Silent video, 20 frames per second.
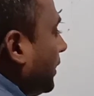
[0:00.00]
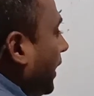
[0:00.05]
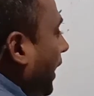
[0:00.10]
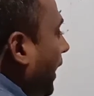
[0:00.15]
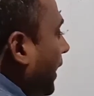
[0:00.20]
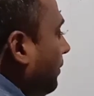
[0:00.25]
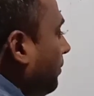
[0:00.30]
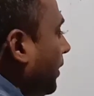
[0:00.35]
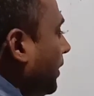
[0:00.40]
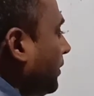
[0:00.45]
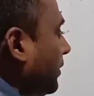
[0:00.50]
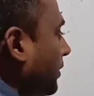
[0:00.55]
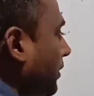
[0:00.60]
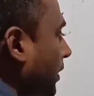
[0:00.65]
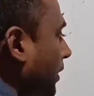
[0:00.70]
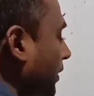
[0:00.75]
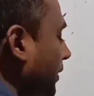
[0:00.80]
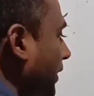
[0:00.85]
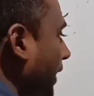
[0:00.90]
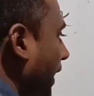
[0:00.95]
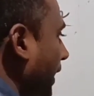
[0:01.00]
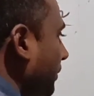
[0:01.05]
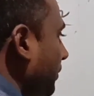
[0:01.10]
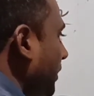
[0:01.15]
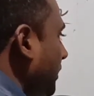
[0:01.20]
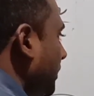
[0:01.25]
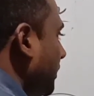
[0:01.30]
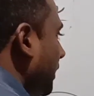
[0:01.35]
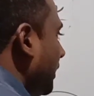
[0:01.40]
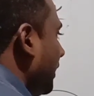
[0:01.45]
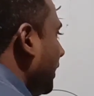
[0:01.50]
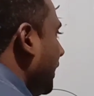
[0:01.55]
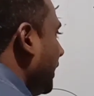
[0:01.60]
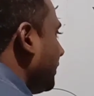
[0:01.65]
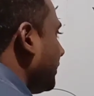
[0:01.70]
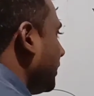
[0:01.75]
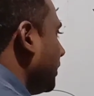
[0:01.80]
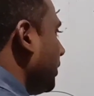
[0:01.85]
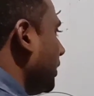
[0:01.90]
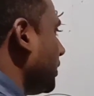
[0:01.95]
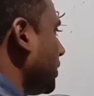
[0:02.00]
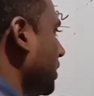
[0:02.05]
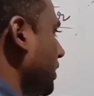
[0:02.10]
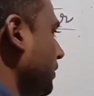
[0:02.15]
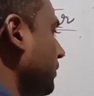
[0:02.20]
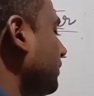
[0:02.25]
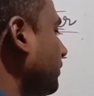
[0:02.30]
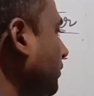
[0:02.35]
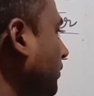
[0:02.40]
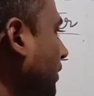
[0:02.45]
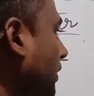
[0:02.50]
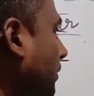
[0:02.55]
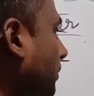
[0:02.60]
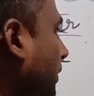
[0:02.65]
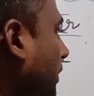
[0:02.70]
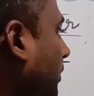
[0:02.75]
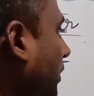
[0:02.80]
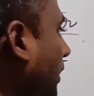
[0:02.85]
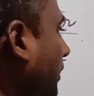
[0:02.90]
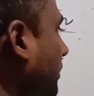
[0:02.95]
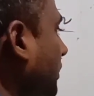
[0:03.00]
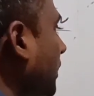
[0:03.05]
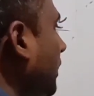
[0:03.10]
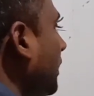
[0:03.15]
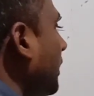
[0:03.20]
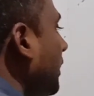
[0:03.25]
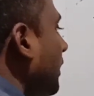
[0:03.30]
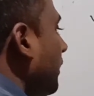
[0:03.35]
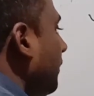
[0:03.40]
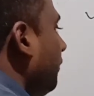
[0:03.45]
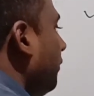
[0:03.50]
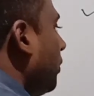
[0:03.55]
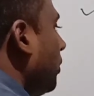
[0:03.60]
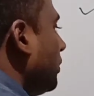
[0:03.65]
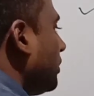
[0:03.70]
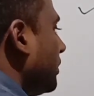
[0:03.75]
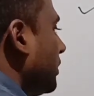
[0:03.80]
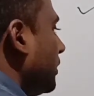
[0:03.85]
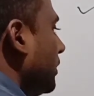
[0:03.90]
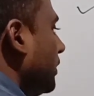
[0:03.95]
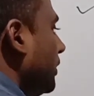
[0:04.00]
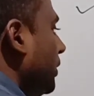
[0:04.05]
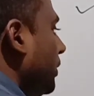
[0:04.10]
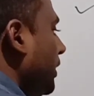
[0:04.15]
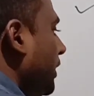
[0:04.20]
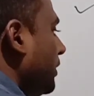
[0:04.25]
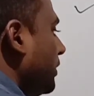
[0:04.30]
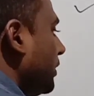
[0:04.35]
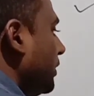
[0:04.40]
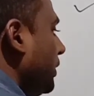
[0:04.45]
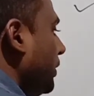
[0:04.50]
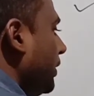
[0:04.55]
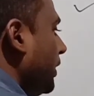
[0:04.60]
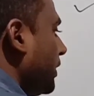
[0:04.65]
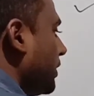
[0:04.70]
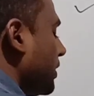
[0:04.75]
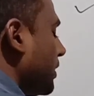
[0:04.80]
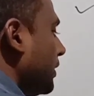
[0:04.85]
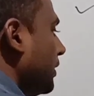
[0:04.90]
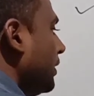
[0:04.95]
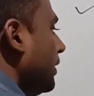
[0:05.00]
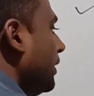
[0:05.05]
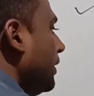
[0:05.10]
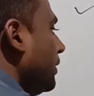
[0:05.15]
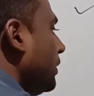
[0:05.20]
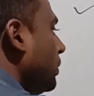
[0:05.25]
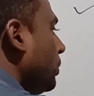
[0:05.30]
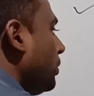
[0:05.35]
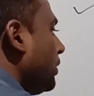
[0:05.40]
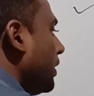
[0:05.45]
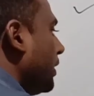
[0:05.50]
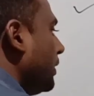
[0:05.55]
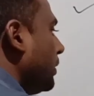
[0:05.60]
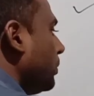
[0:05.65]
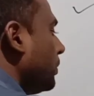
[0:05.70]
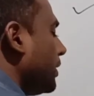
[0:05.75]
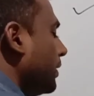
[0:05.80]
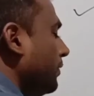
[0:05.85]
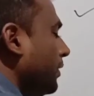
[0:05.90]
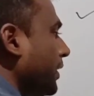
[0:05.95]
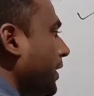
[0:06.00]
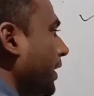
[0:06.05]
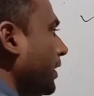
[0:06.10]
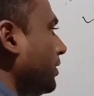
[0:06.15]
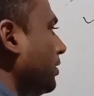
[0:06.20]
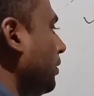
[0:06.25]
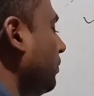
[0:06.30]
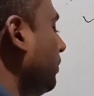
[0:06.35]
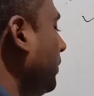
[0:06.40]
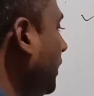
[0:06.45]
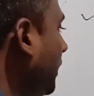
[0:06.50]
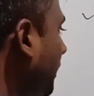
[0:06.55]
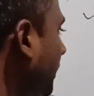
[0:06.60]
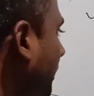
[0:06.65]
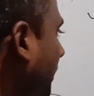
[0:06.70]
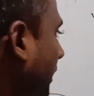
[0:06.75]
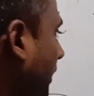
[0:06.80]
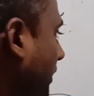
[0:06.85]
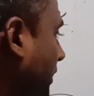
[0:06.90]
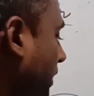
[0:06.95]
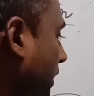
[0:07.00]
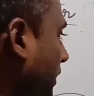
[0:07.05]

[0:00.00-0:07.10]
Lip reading: dimensionless unit, because force unit. Newton will cancel by each